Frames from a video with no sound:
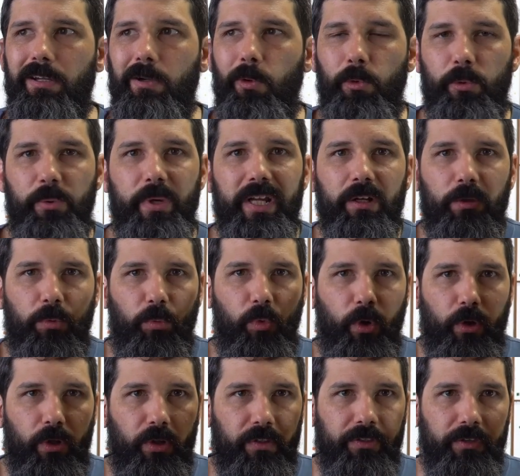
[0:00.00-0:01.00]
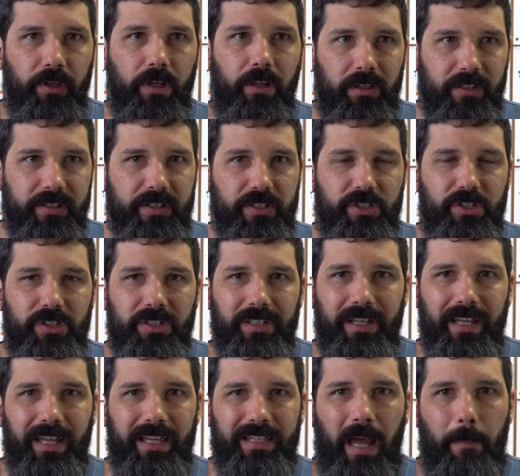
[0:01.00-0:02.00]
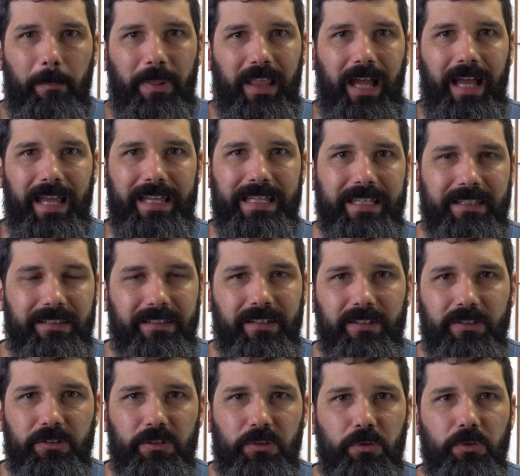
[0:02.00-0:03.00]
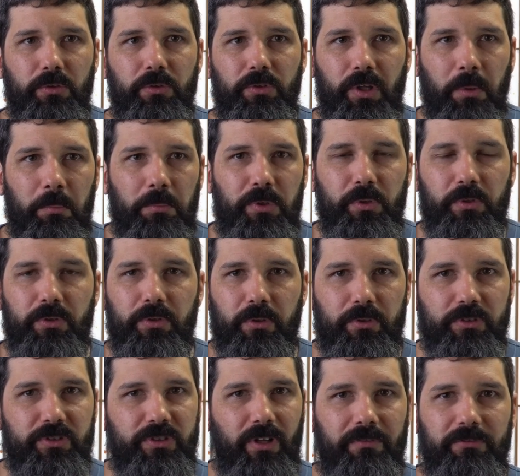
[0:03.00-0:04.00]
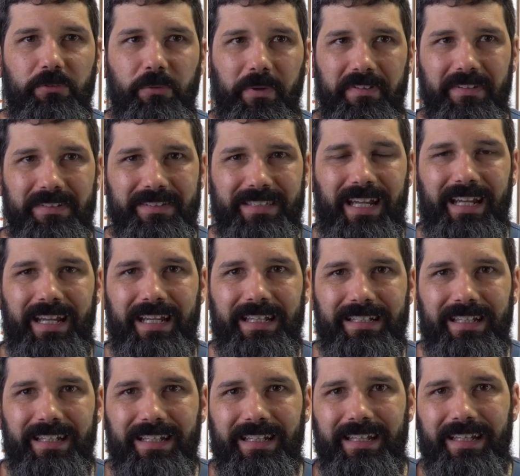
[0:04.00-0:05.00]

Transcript: real-world knowledge and apply it to computer software design.